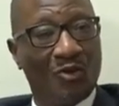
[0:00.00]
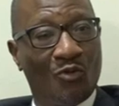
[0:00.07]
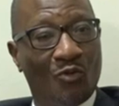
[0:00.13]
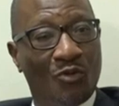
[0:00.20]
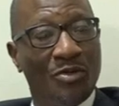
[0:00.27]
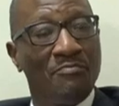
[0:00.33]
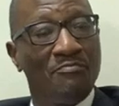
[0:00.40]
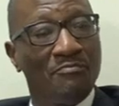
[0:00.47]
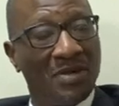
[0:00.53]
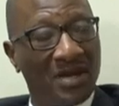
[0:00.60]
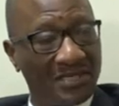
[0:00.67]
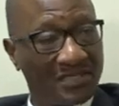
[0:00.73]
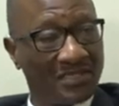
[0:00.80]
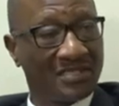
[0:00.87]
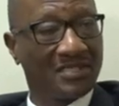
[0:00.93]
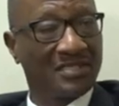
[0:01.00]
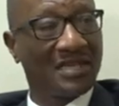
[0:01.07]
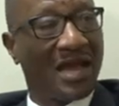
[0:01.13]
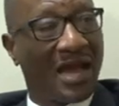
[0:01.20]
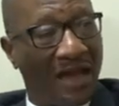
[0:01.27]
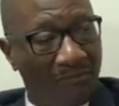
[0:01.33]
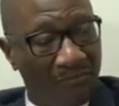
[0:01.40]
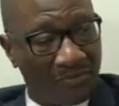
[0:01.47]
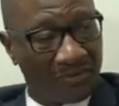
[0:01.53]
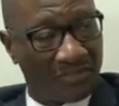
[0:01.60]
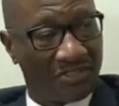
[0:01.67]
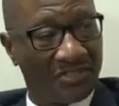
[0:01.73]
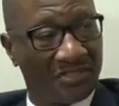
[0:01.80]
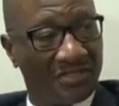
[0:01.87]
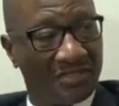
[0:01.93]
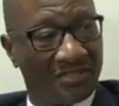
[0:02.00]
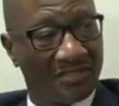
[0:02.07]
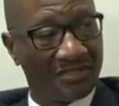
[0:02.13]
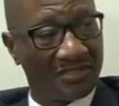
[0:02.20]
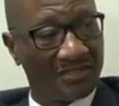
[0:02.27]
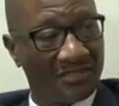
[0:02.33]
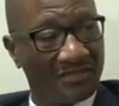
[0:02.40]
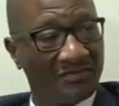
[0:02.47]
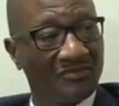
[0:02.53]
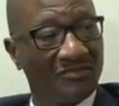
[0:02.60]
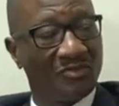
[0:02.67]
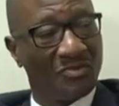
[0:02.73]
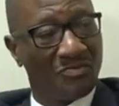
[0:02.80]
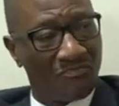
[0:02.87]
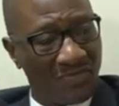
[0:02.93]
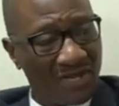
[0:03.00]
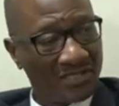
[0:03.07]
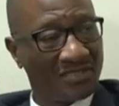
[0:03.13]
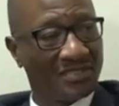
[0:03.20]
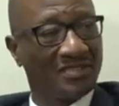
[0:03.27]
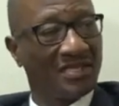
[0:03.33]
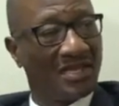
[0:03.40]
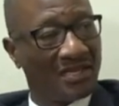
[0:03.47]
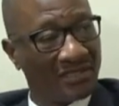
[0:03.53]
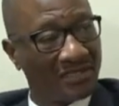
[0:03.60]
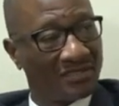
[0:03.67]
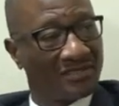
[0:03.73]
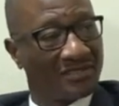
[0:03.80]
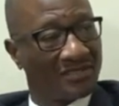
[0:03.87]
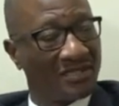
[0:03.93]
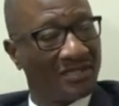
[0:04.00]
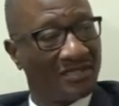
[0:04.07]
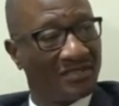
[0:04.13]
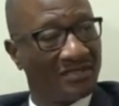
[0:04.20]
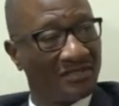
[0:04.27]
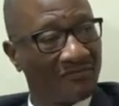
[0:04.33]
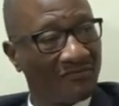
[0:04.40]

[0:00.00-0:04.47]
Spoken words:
we must appreciate, we must understand